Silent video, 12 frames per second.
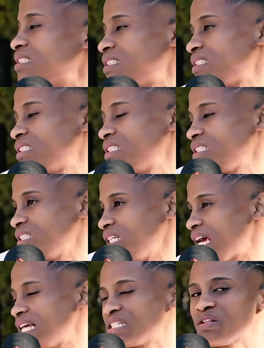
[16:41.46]
Oh,
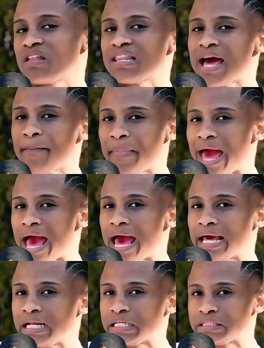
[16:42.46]
okay, like
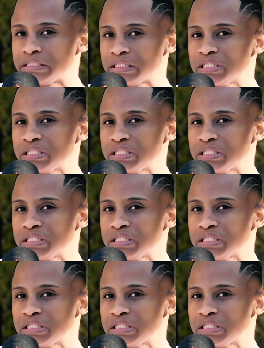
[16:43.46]
2023.